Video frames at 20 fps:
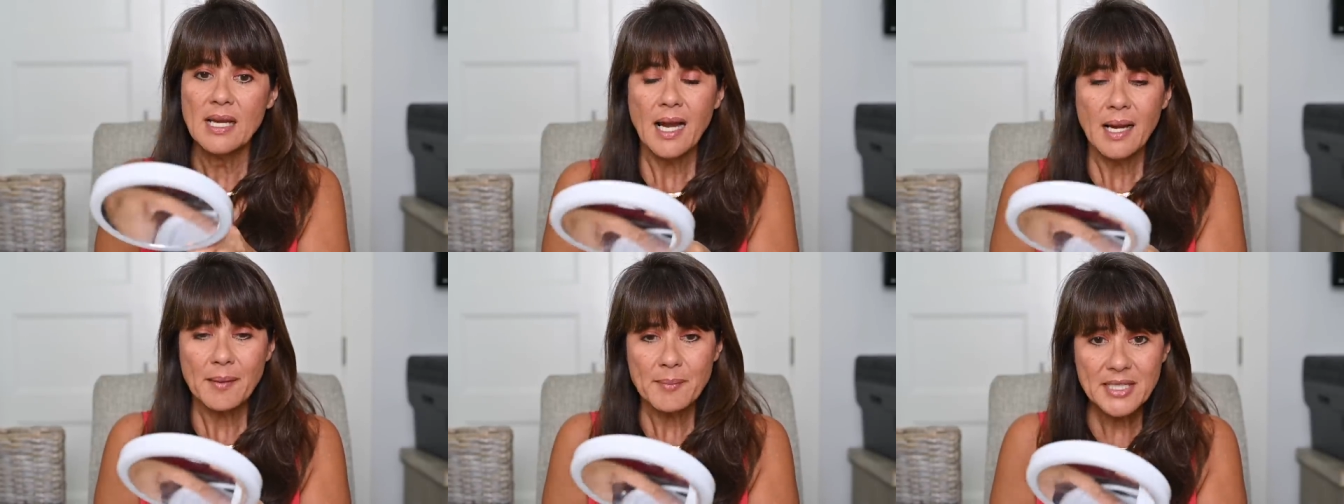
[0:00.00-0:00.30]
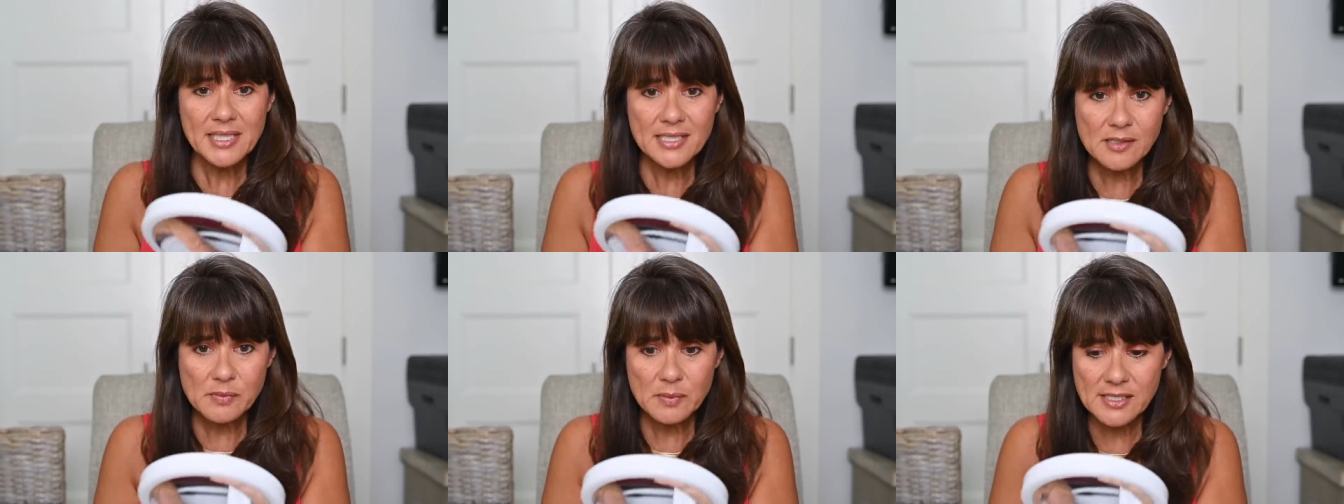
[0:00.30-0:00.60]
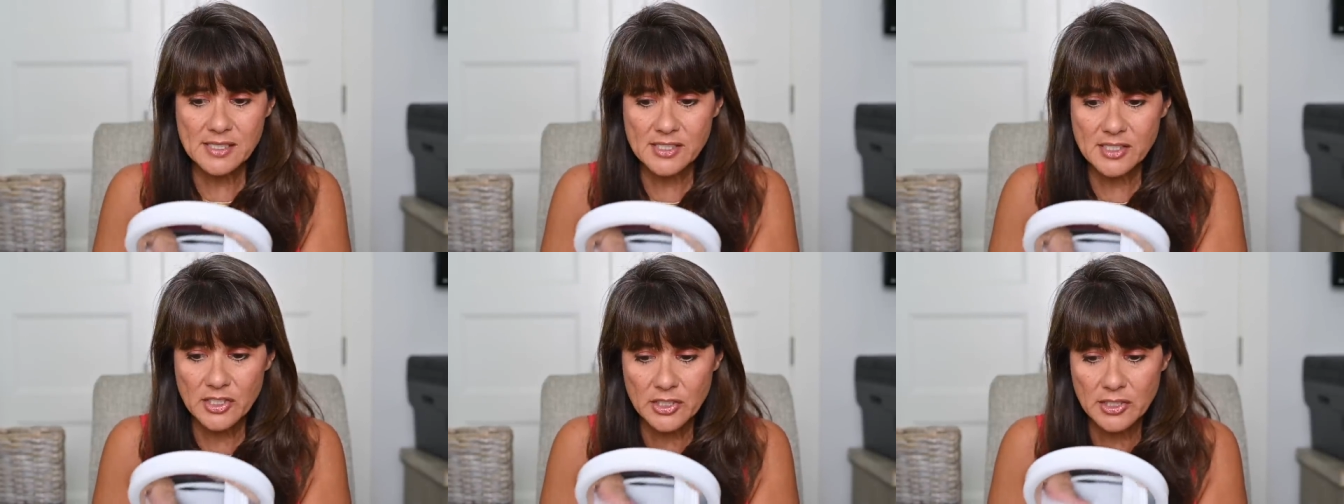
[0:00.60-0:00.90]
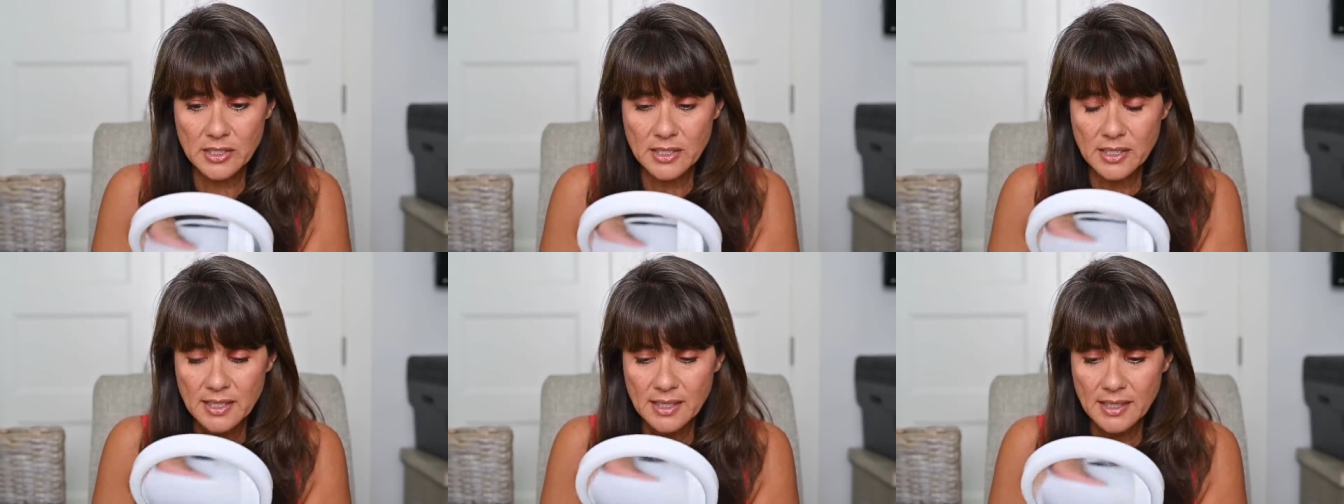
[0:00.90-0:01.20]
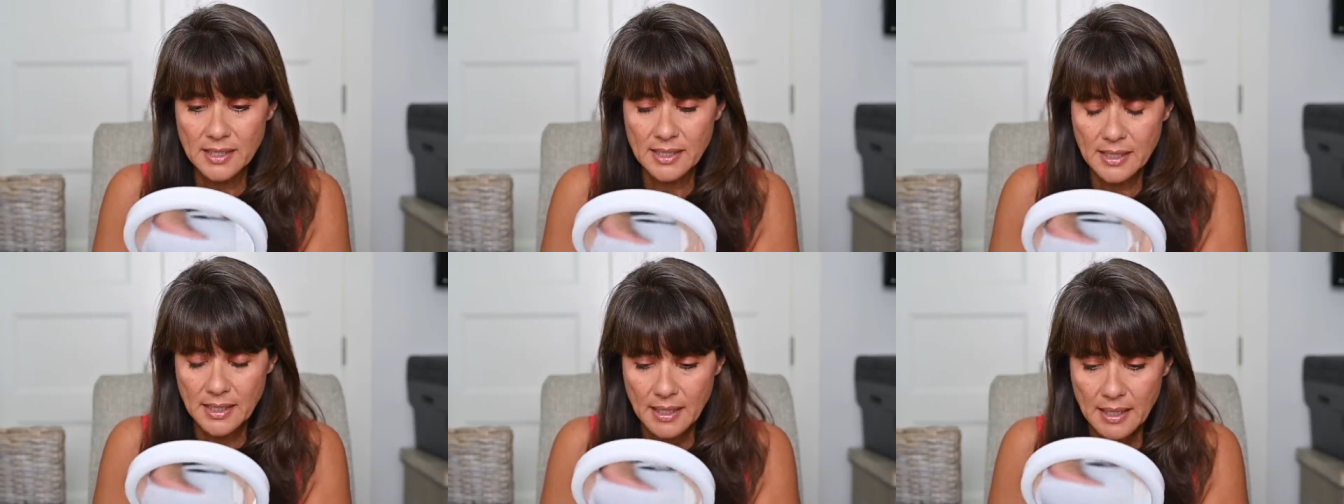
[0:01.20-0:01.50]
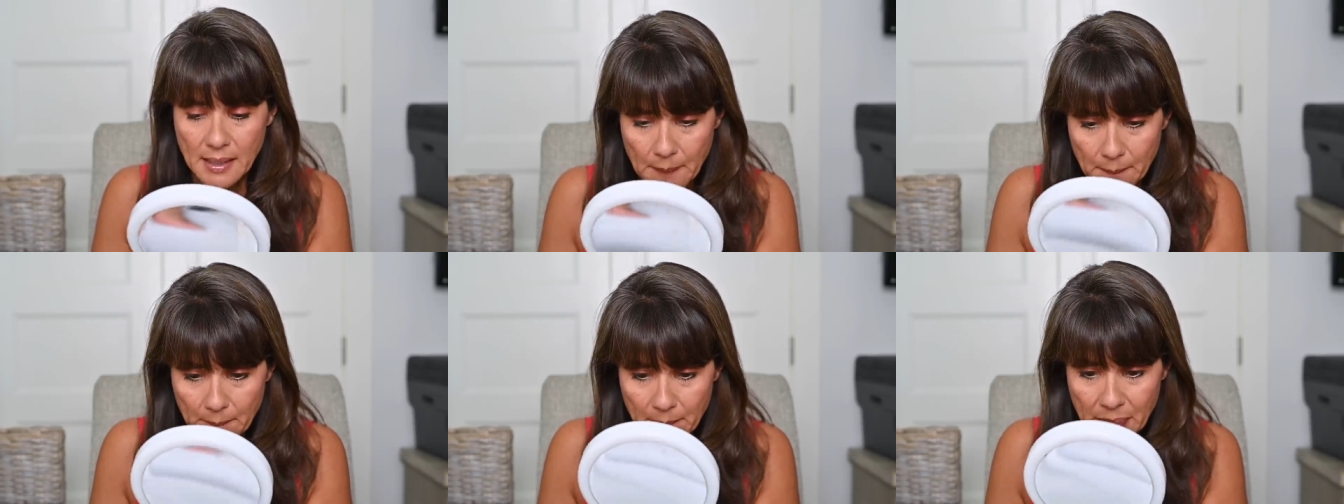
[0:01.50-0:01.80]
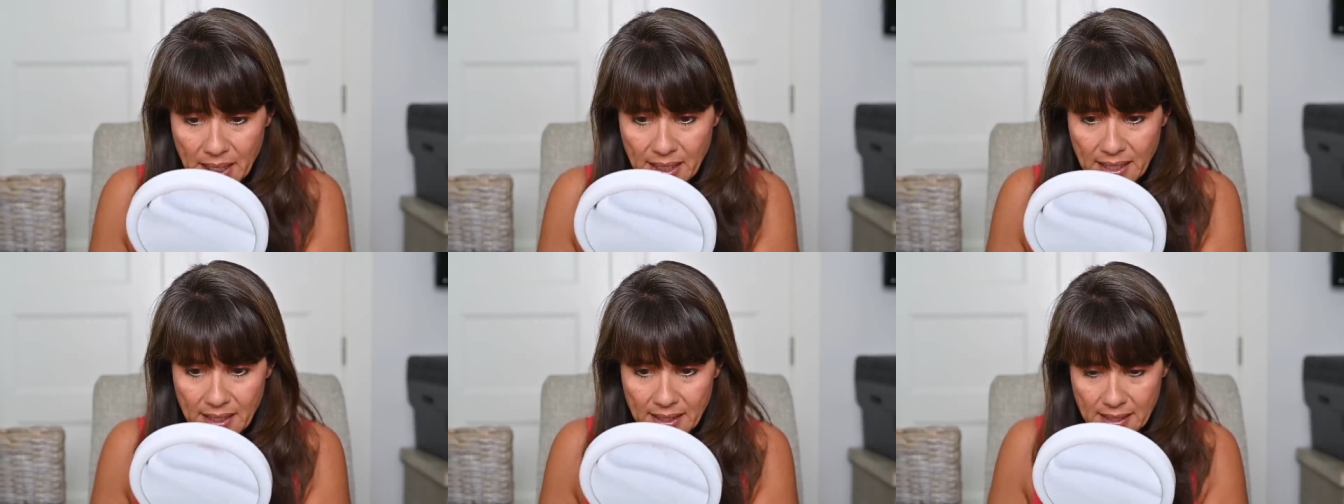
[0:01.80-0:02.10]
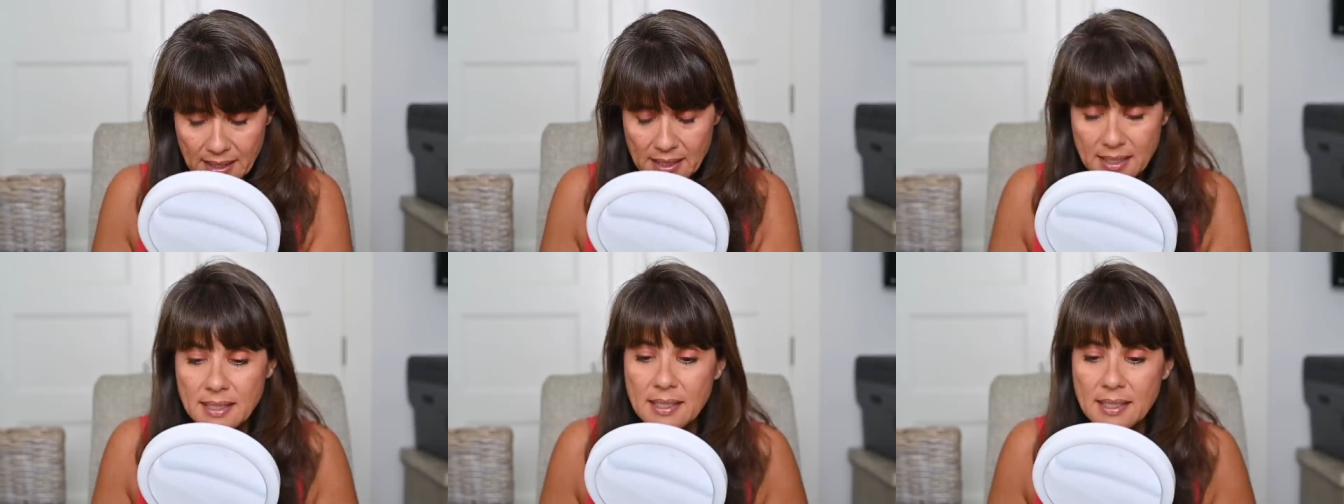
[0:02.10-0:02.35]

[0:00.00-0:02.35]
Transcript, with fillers: I mean, this one's good, but